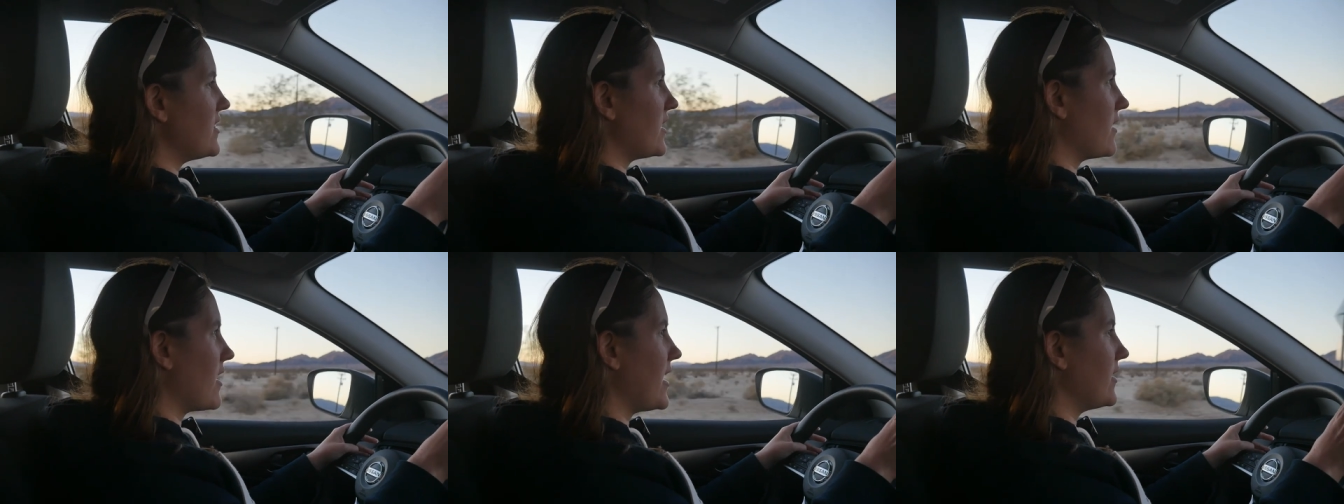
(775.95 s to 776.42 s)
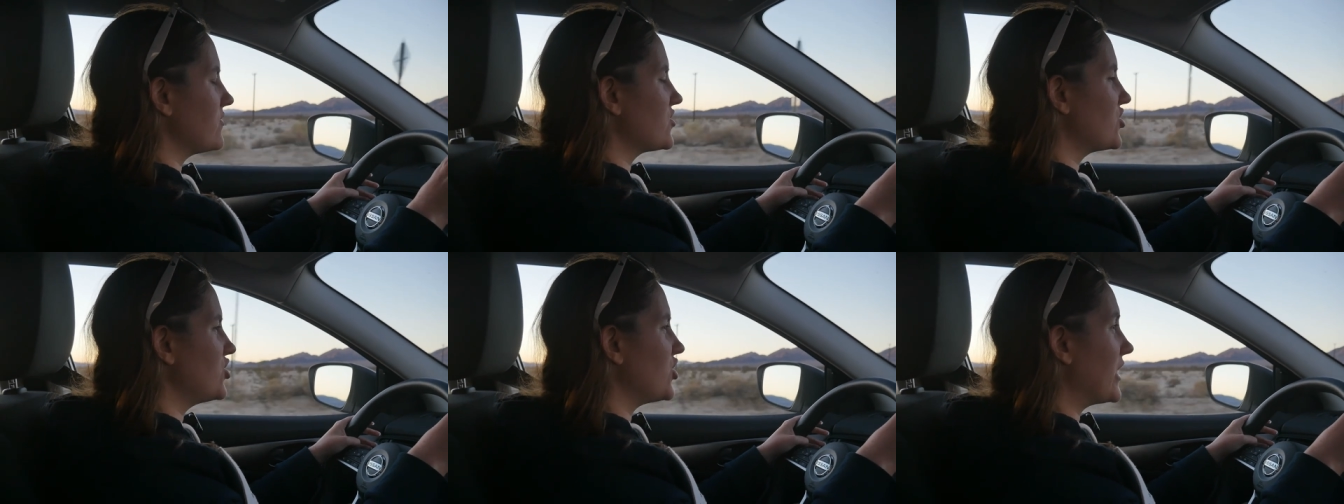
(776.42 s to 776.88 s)
that are kind of
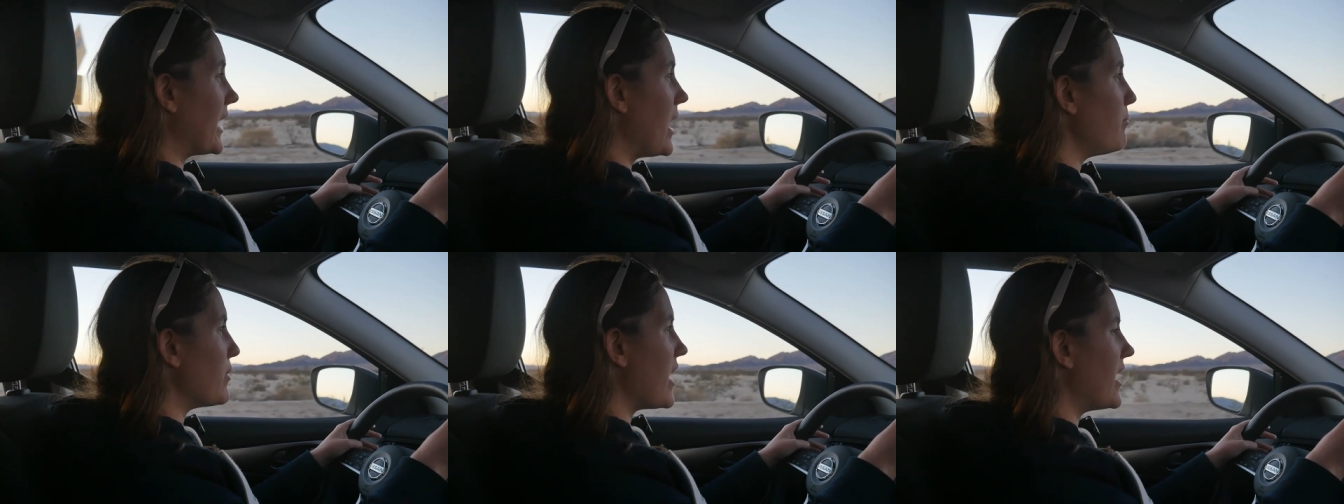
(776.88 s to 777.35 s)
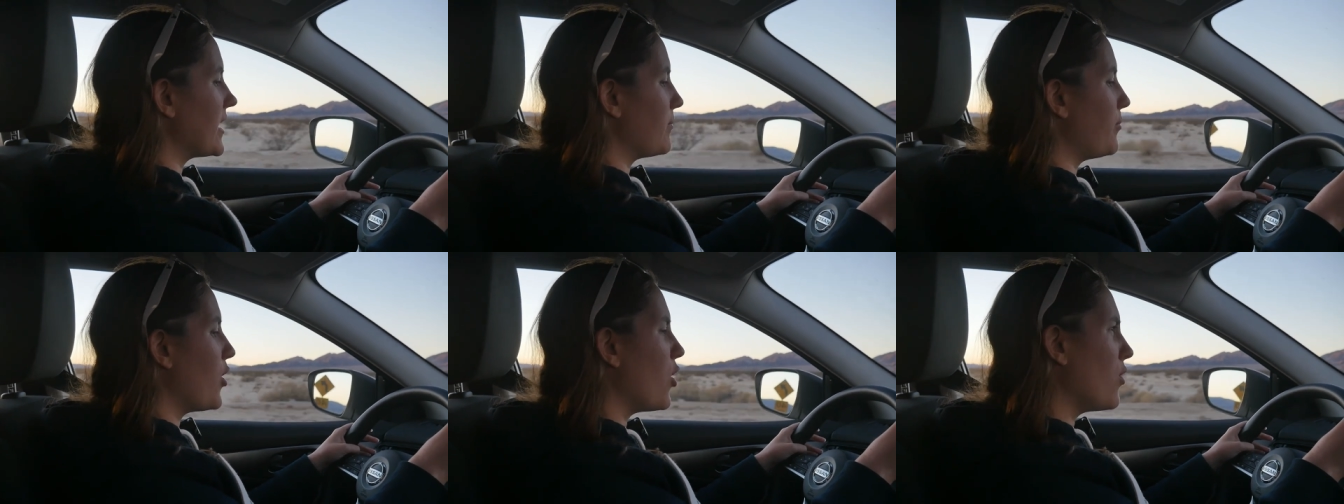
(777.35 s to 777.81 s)
stood up on a
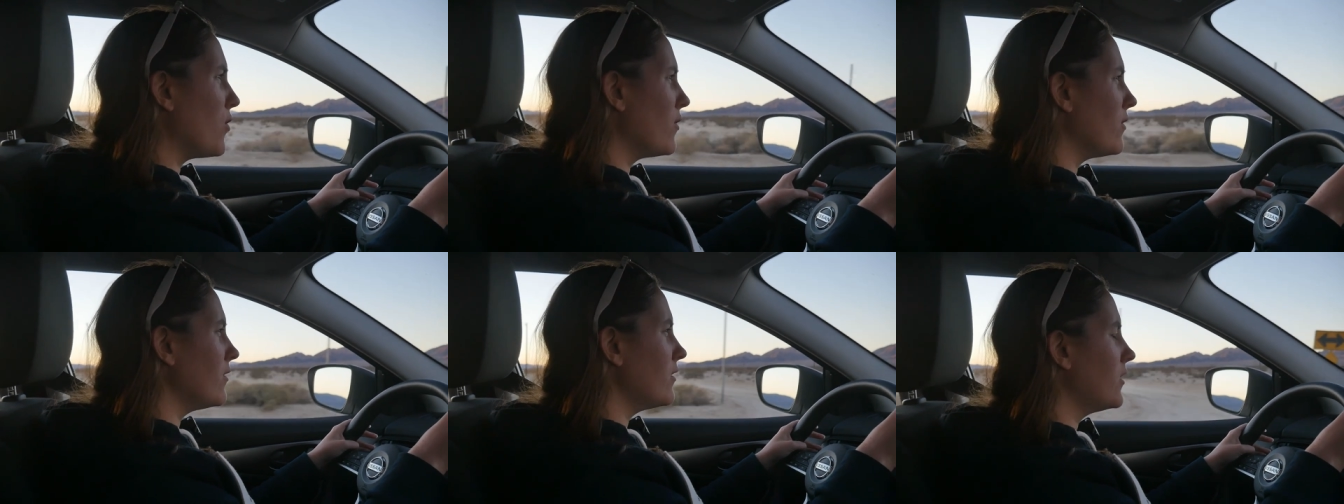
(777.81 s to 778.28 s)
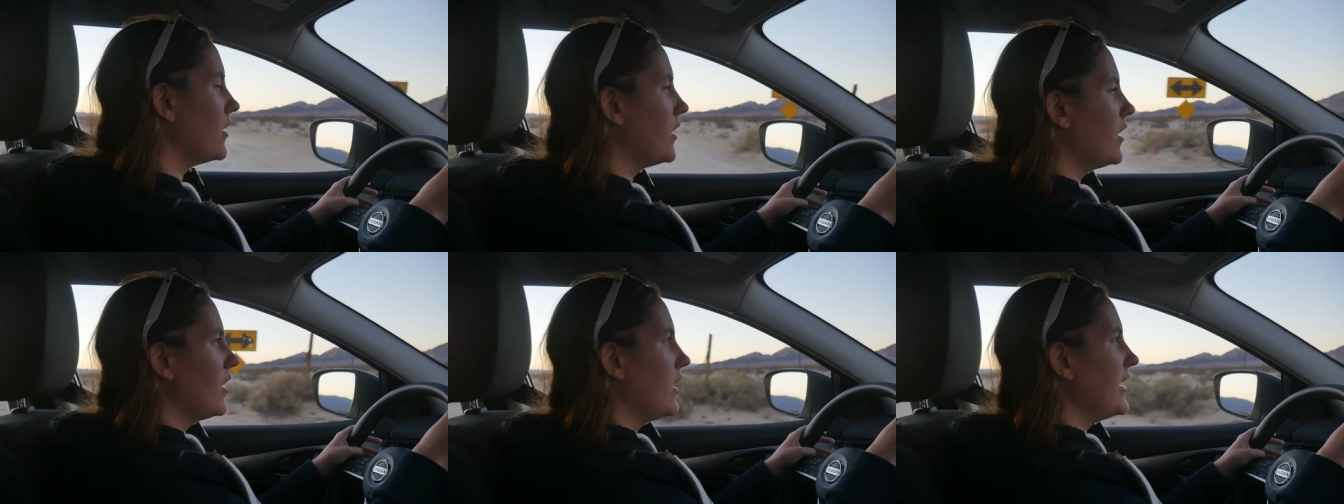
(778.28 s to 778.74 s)
pole.
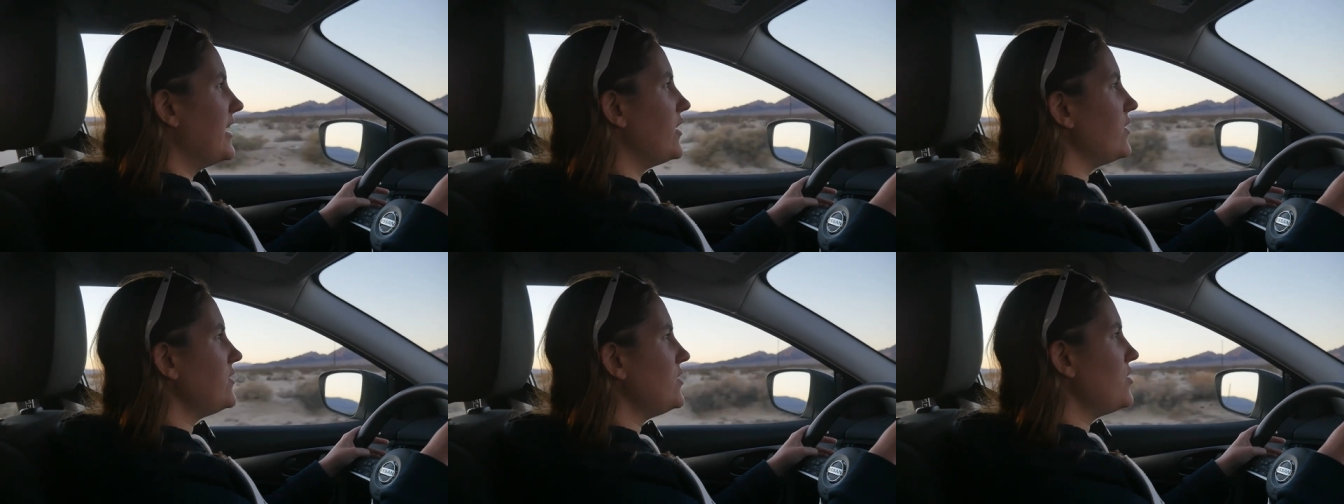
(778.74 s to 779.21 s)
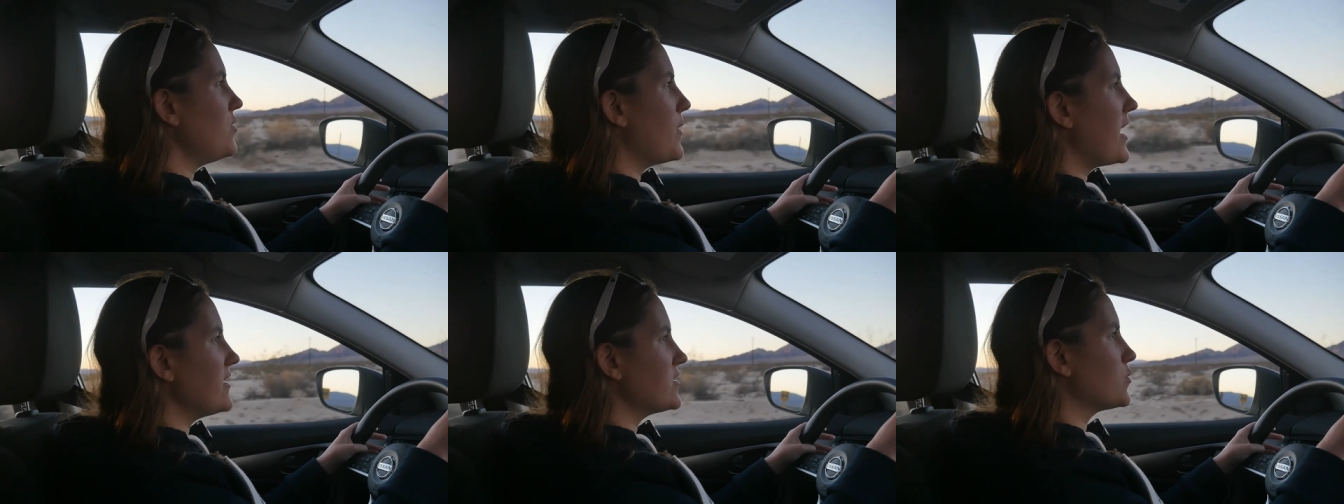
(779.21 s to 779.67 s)
Here in the
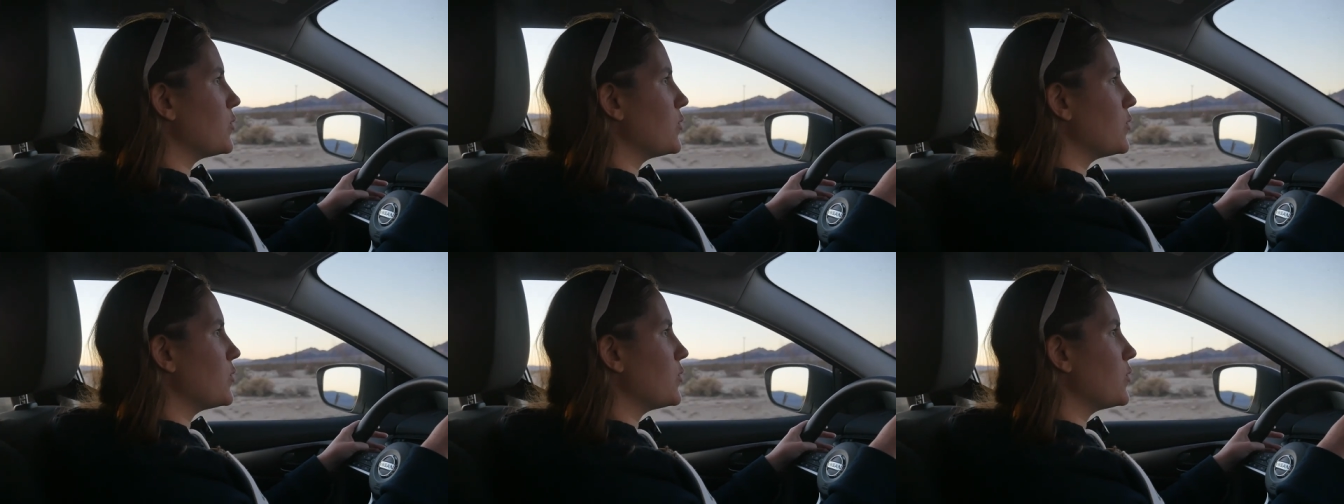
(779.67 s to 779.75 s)
US,